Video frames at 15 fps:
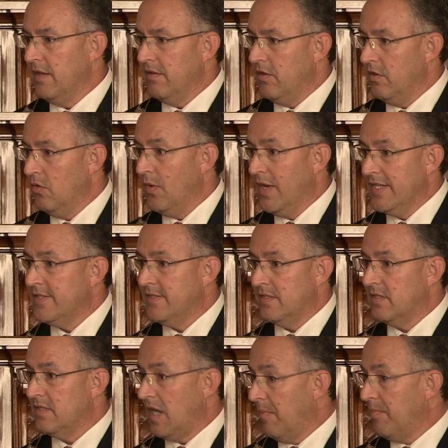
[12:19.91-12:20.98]
in the US is
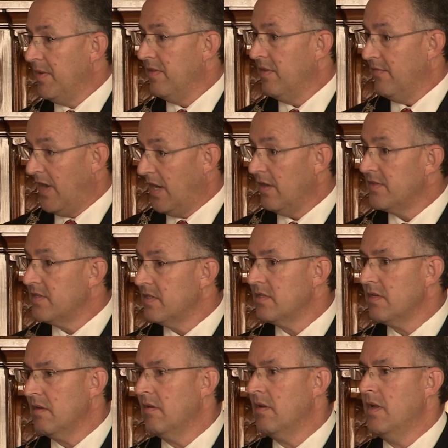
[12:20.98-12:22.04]
stopping the
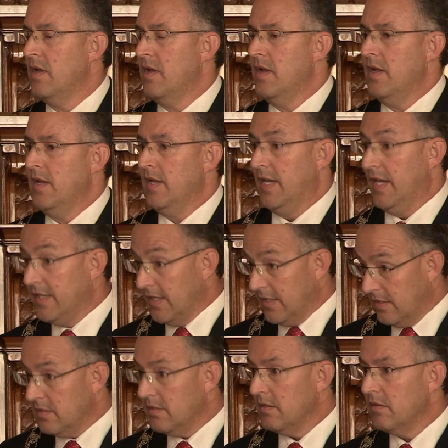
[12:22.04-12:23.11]
violences? He
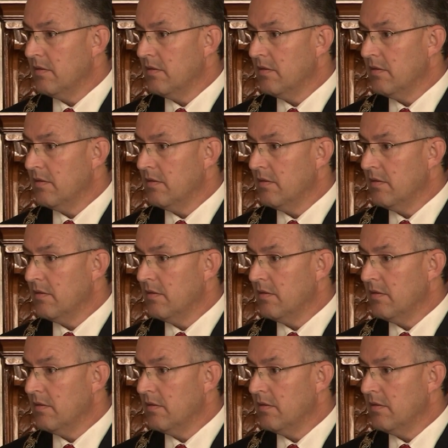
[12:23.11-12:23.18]
did.